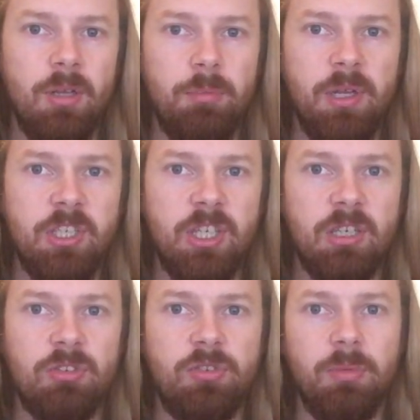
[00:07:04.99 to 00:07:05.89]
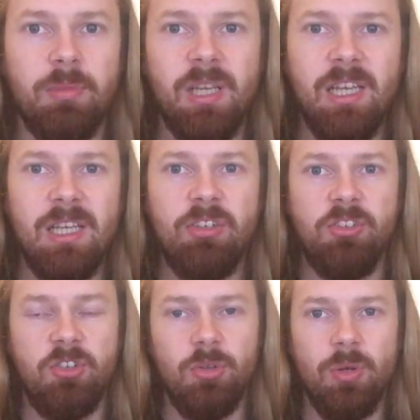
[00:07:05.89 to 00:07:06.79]
pitching from E
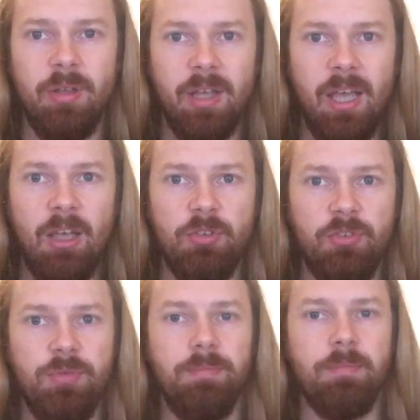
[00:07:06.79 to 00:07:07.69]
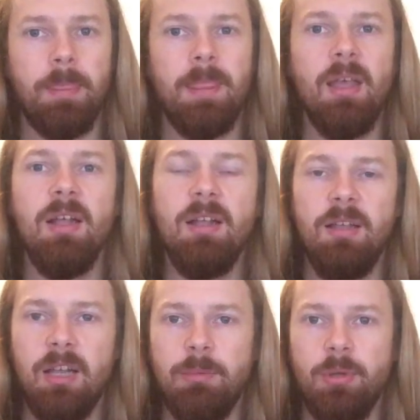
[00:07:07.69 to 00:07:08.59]
to F.
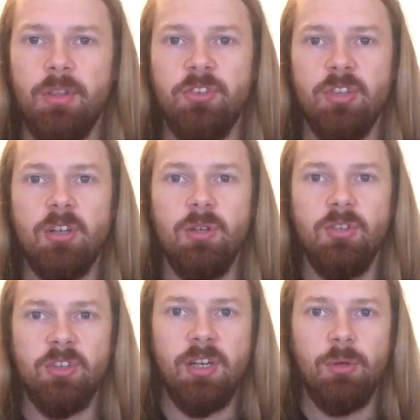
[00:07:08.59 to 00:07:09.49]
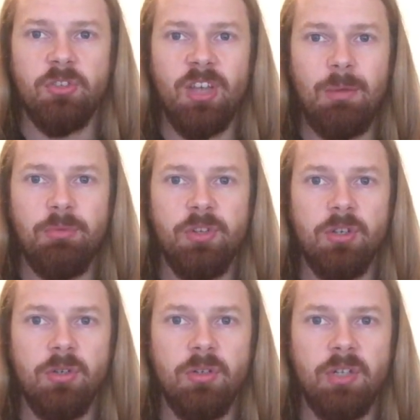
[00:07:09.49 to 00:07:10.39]
And I put this in the notes in a little tab for
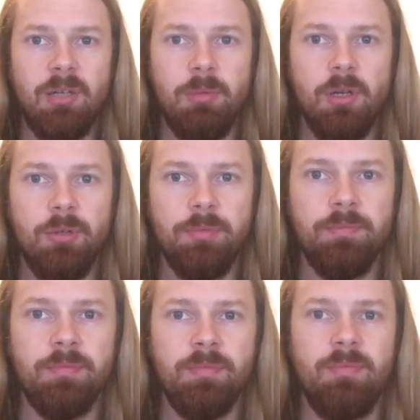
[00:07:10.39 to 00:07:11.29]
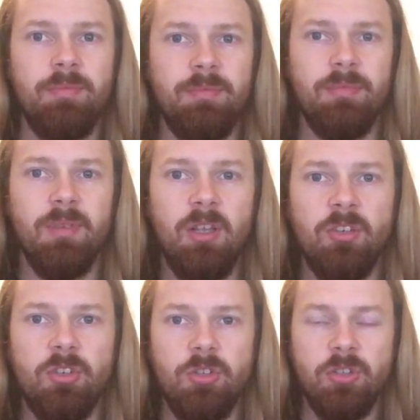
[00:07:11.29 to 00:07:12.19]
you down below.
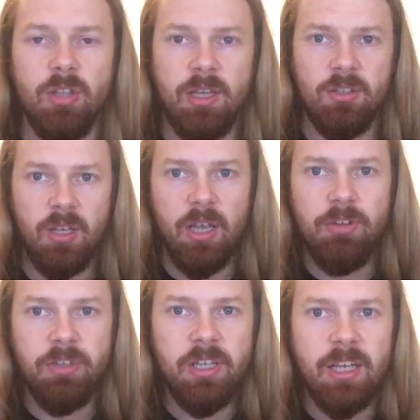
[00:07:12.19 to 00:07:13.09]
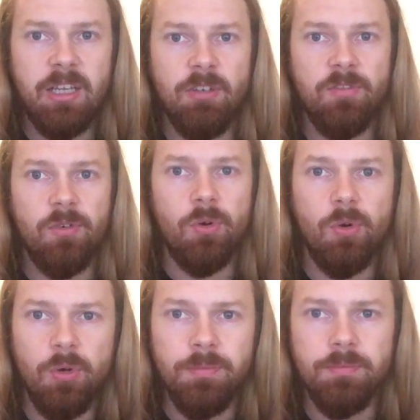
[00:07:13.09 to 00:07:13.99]
So do that every day
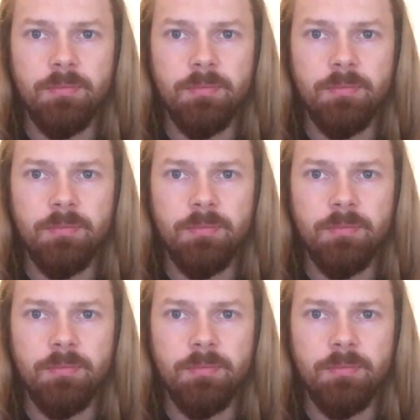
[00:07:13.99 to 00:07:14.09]
for